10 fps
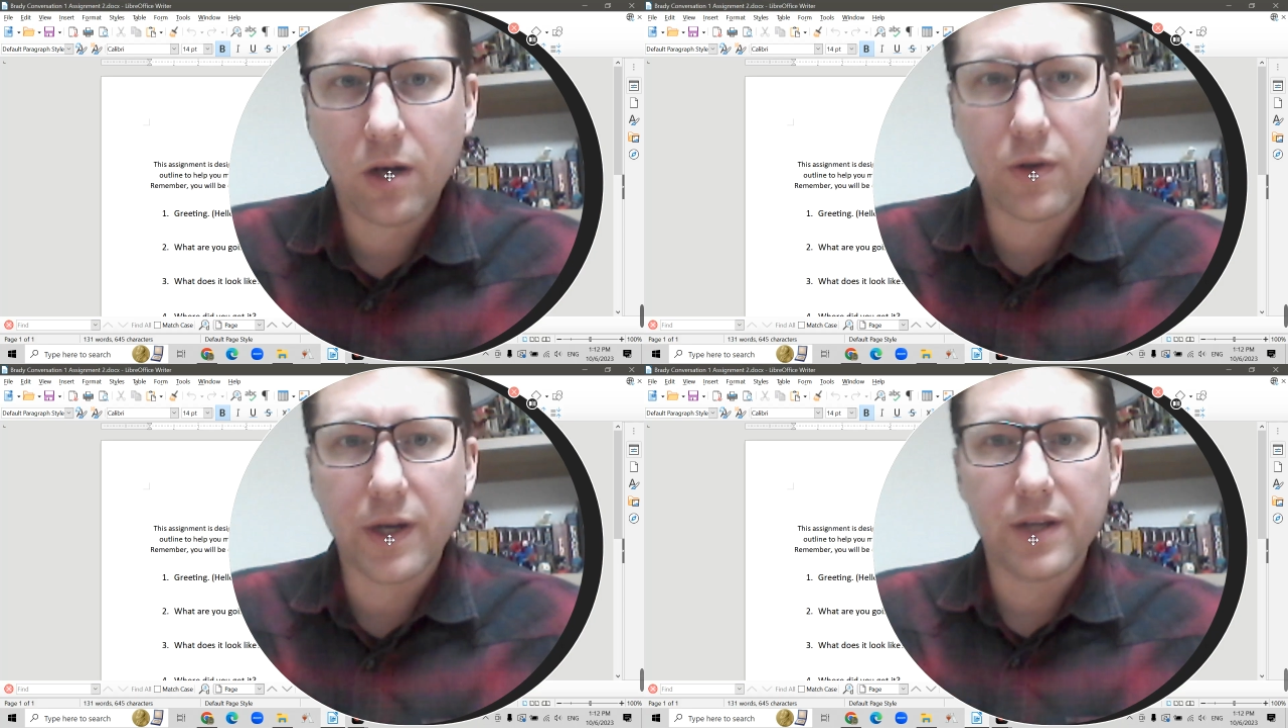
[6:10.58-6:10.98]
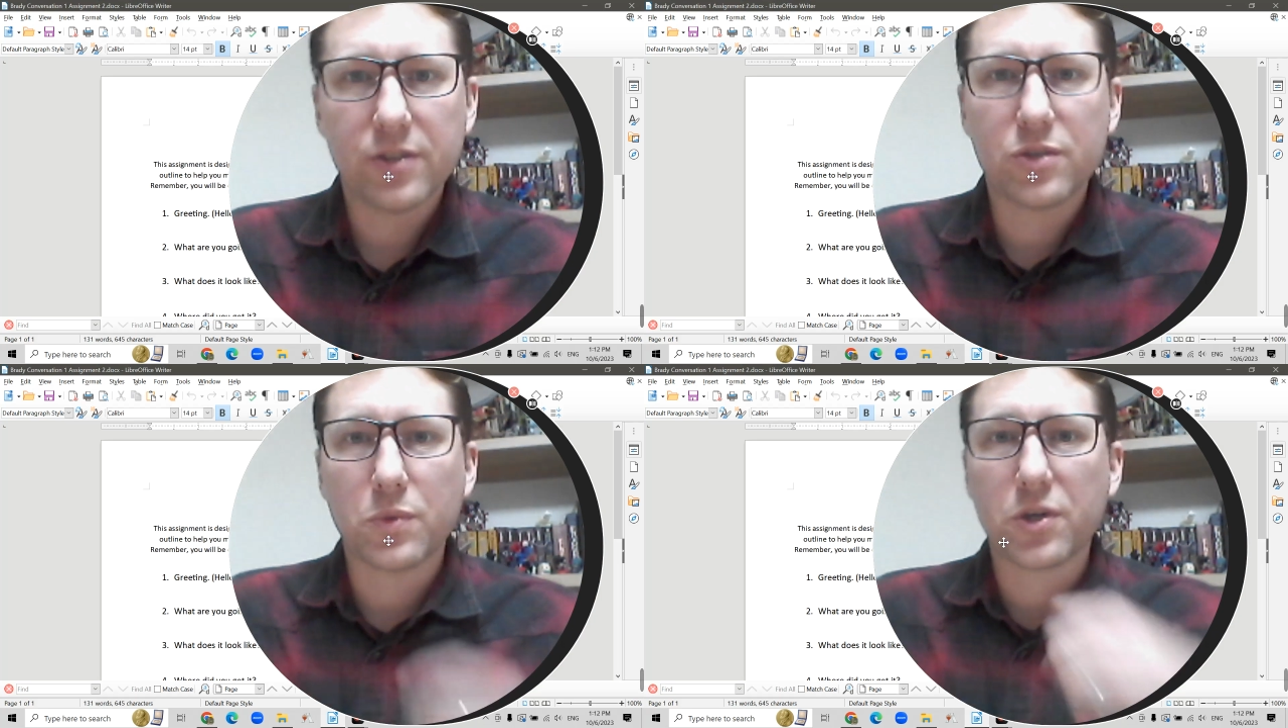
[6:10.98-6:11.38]
All right,
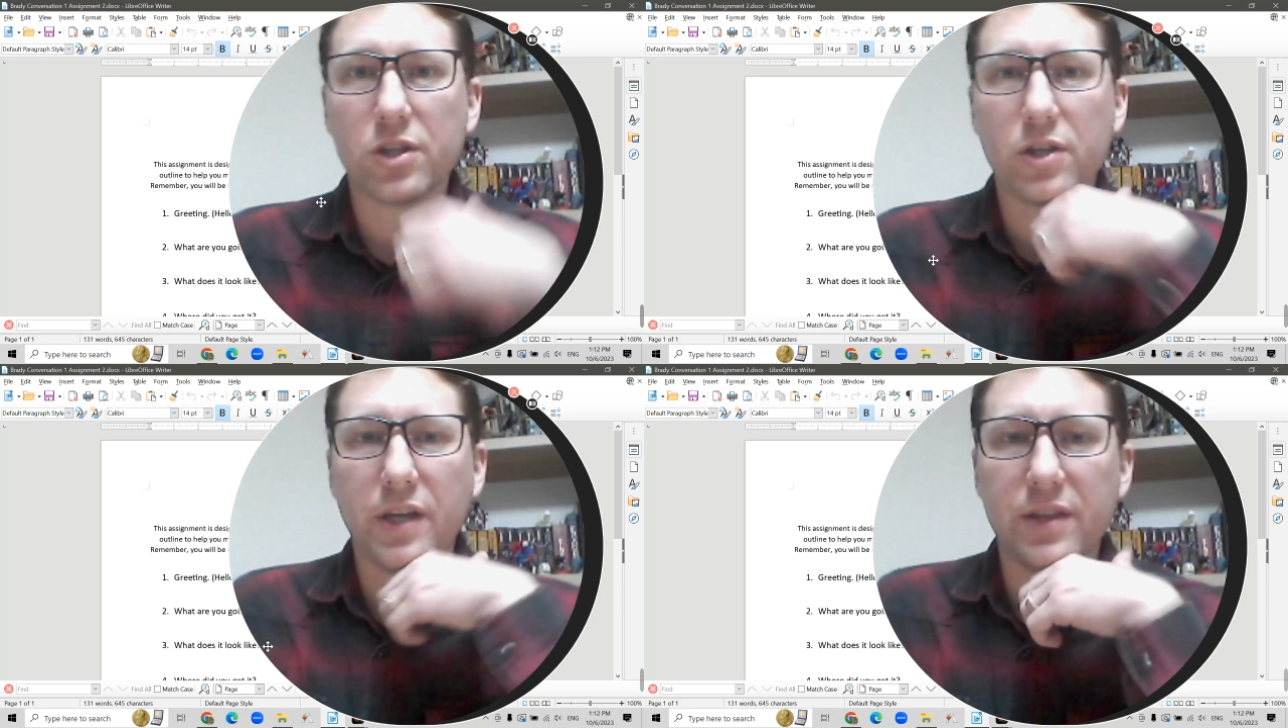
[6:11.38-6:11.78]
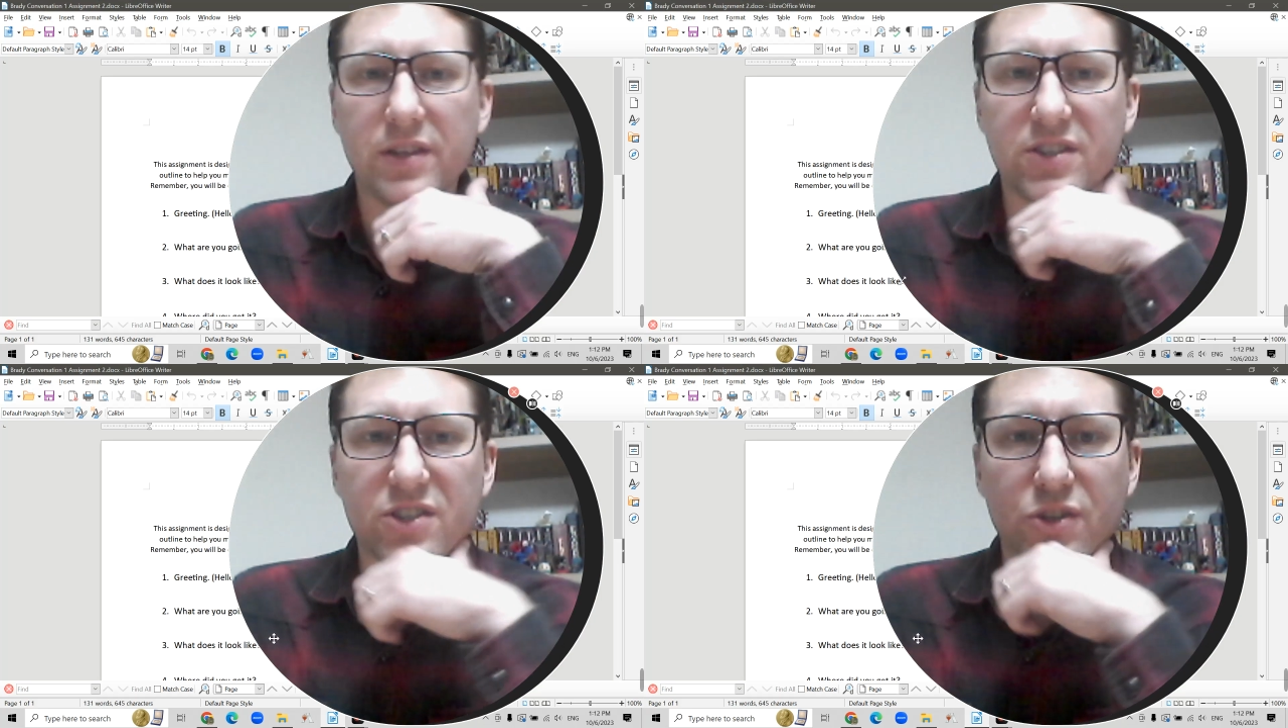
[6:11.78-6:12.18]
so we're going to look at,
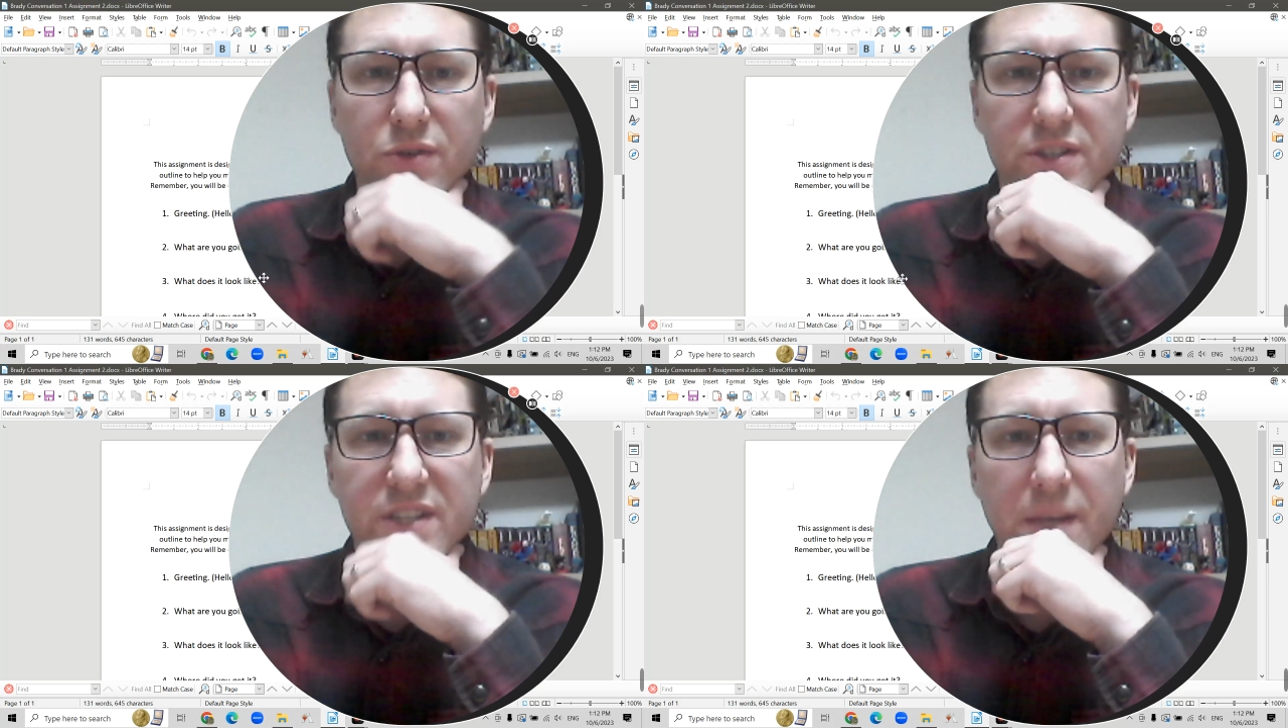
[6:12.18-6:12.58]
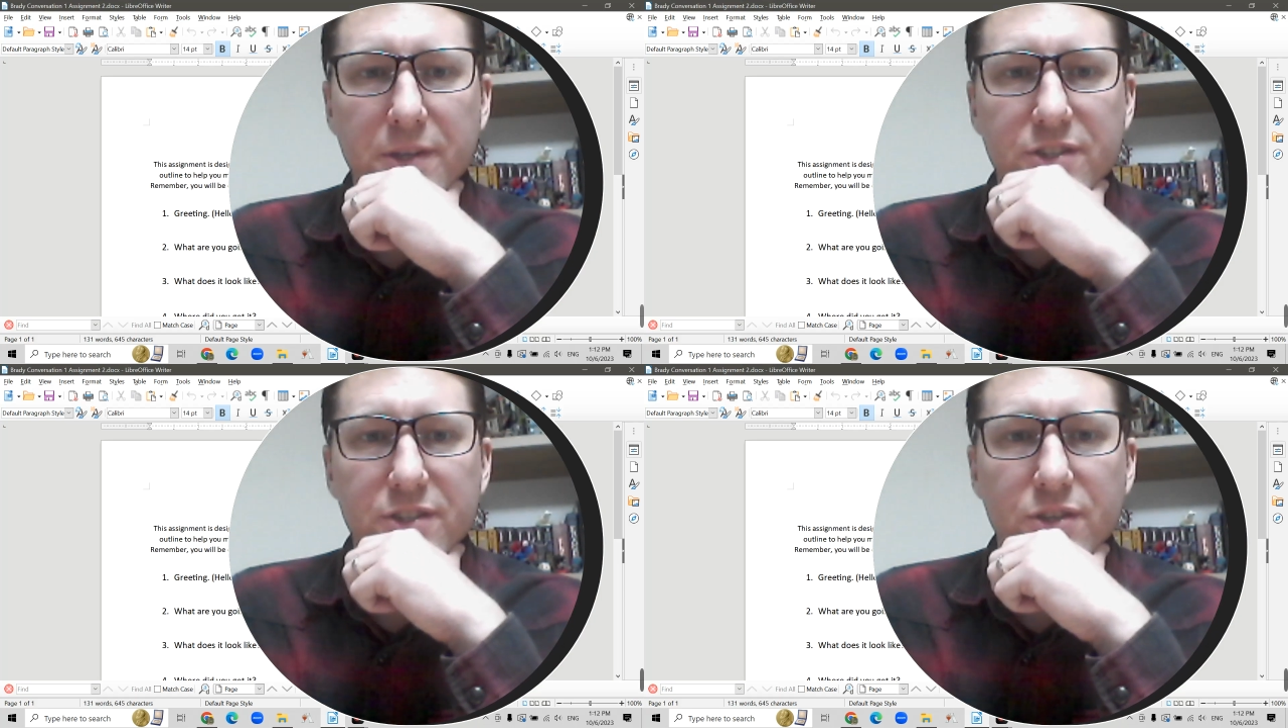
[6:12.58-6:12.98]
this is your
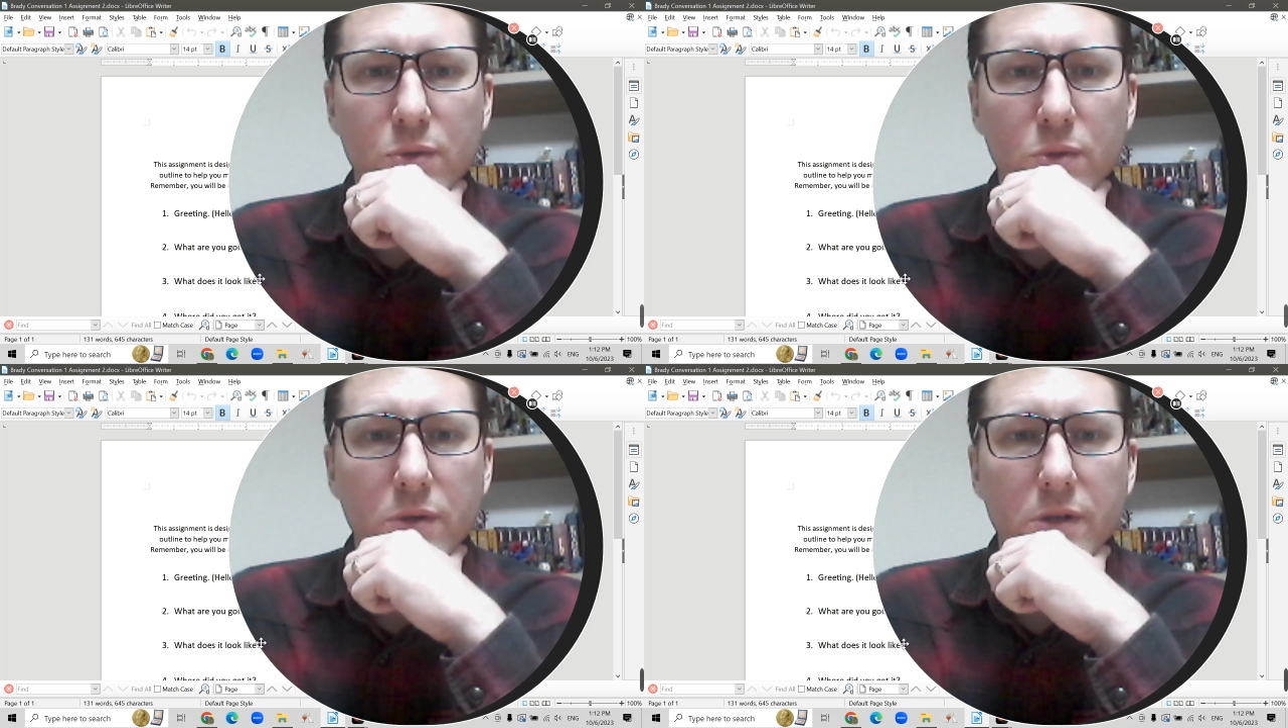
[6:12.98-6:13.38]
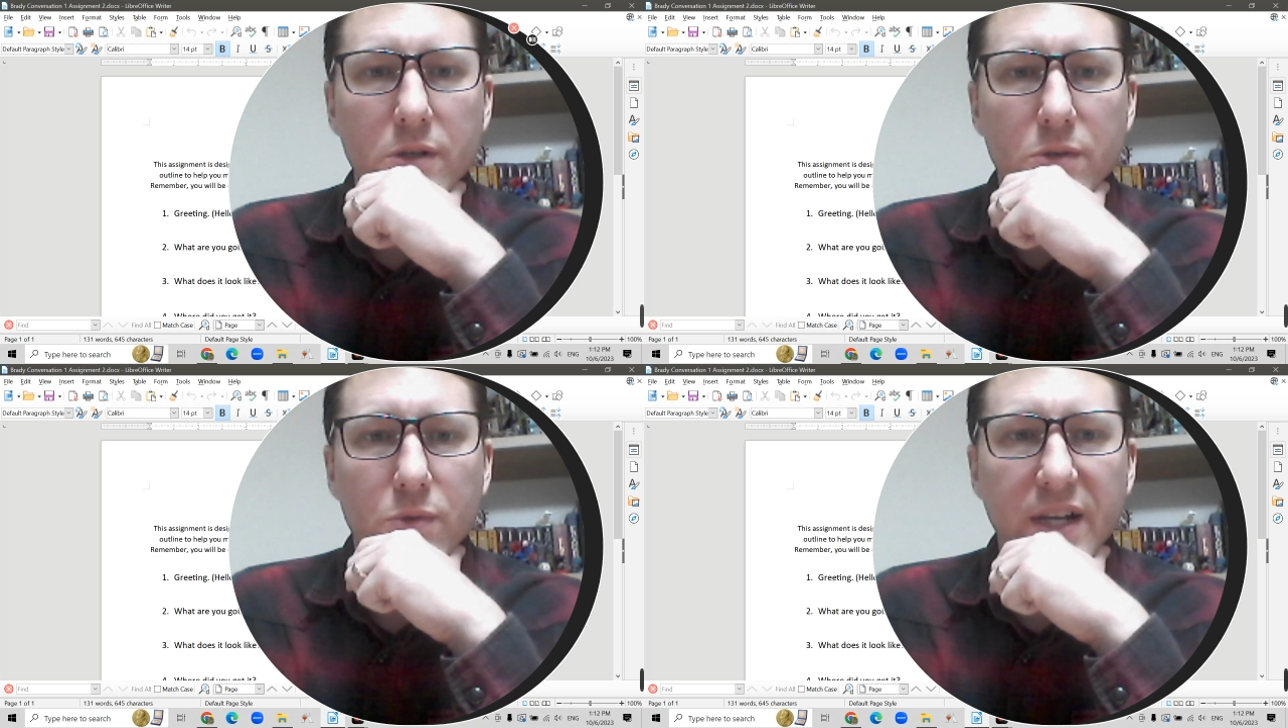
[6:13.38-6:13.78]
assignment two,
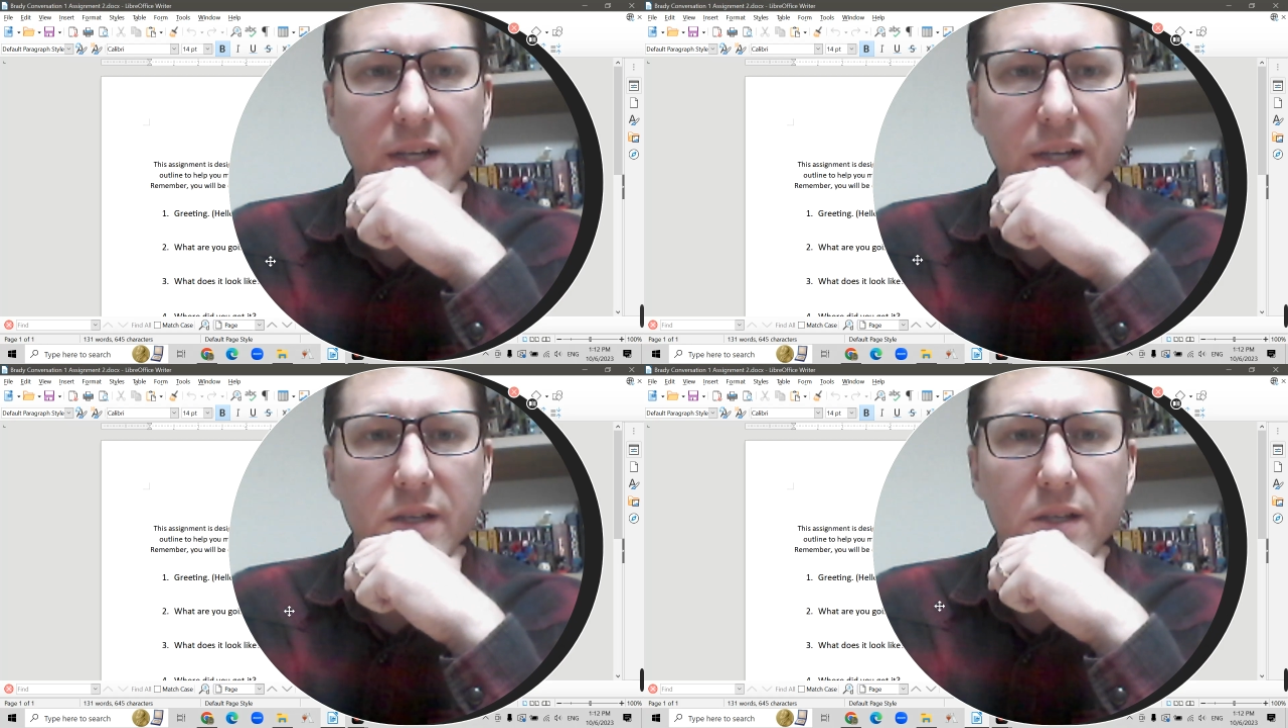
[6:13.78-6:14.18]
right?